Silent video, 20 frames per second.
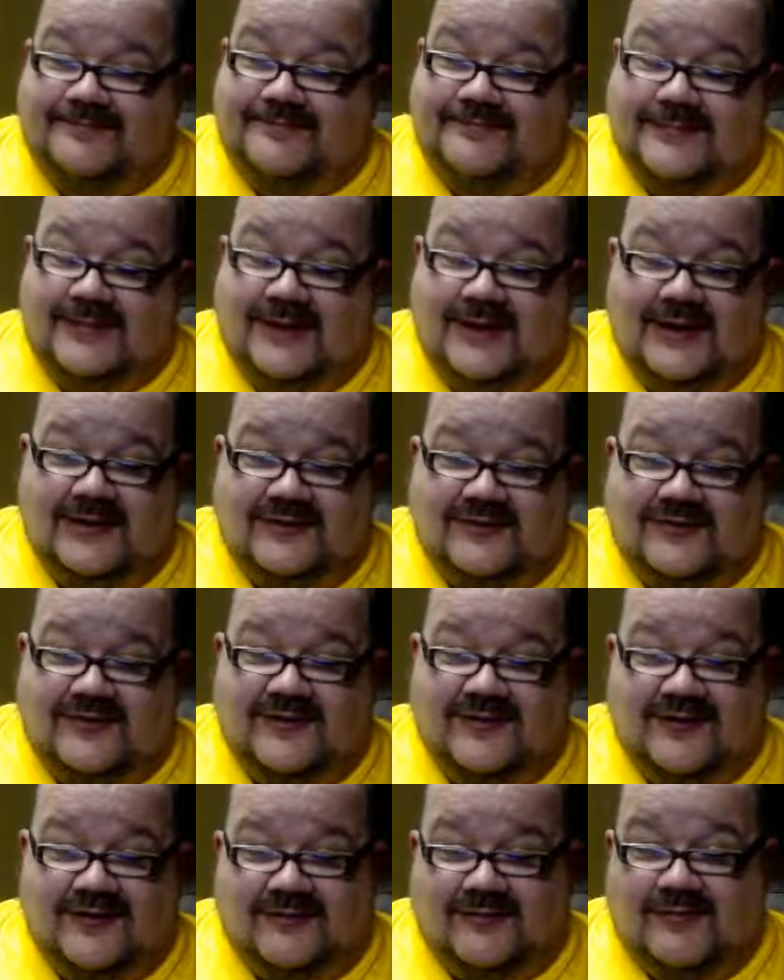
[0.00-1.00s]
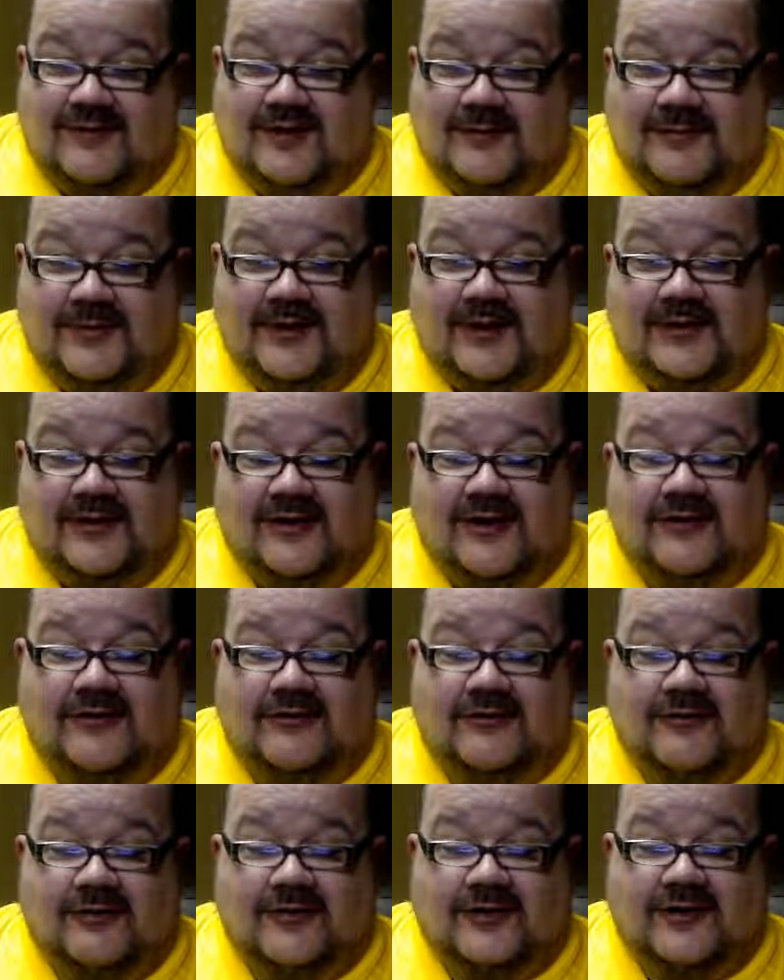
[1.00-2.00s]
it's a little bit cluttered
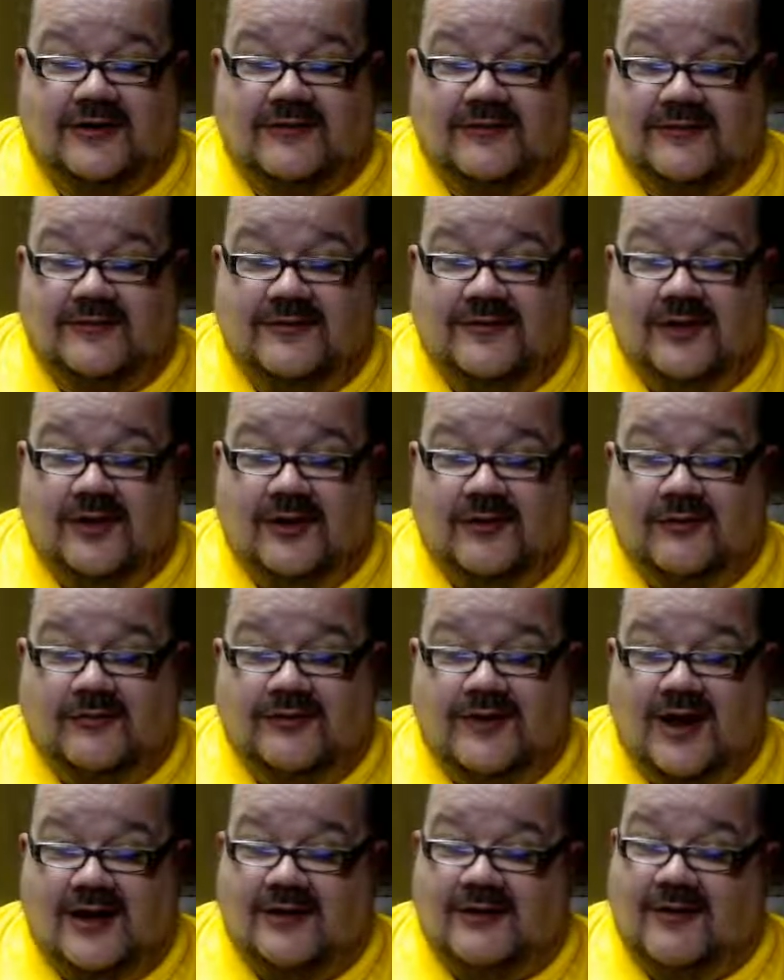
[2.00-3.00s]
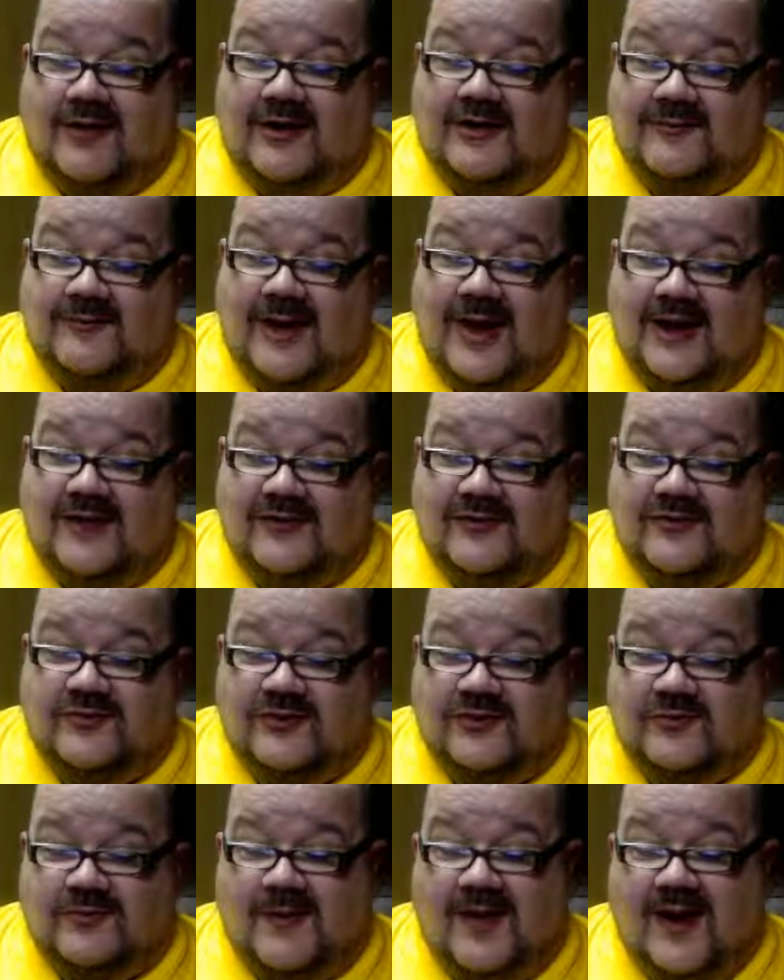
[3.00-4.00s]
looking. Not quite as bad as the
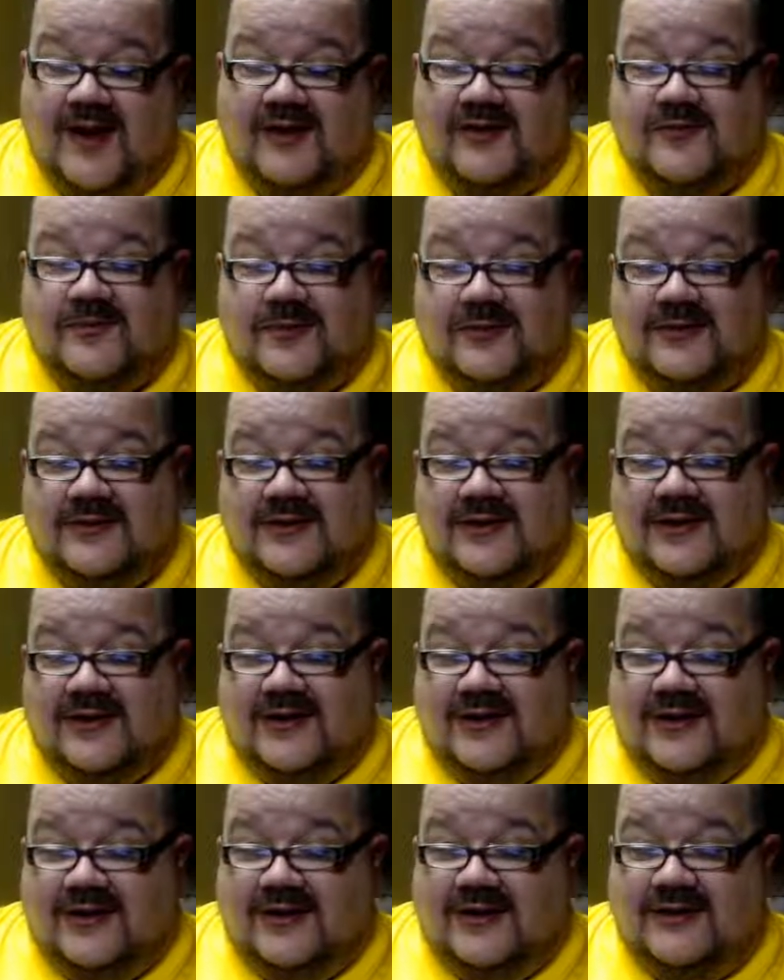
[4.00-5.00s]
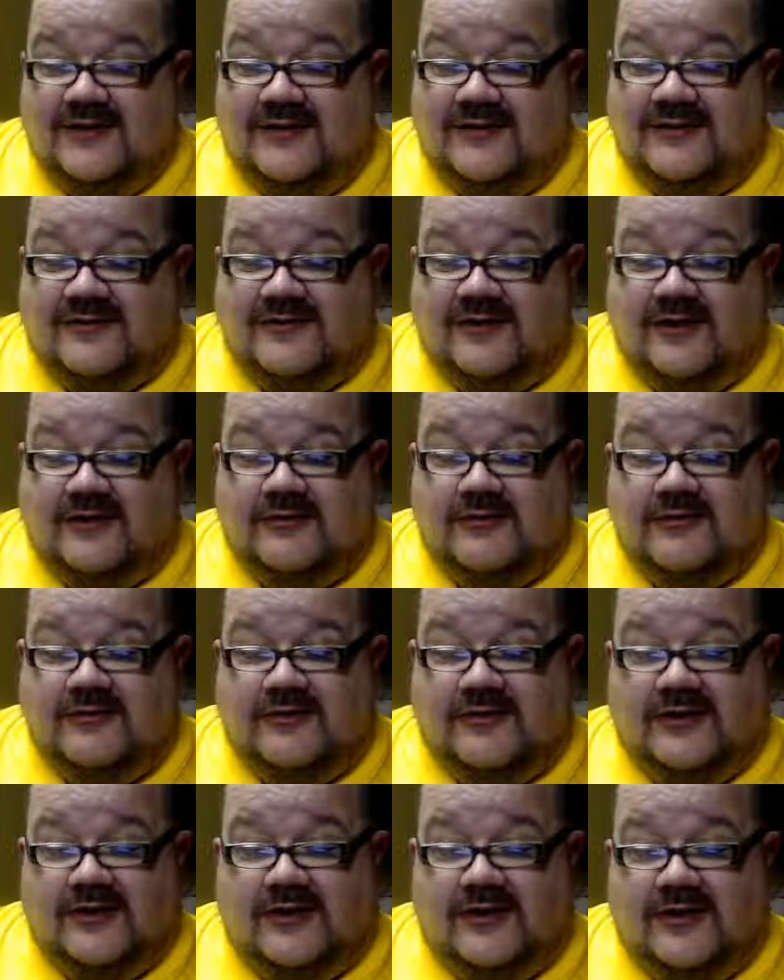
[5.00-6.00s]
switchbacks, but it is cluttered
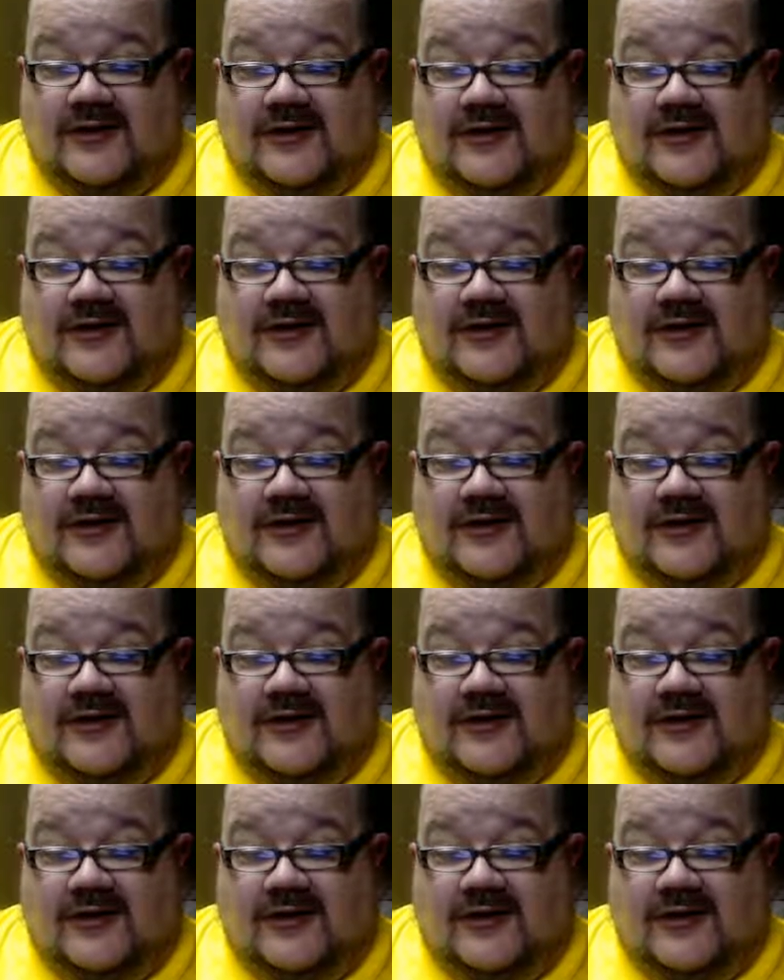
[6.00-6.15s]
looking.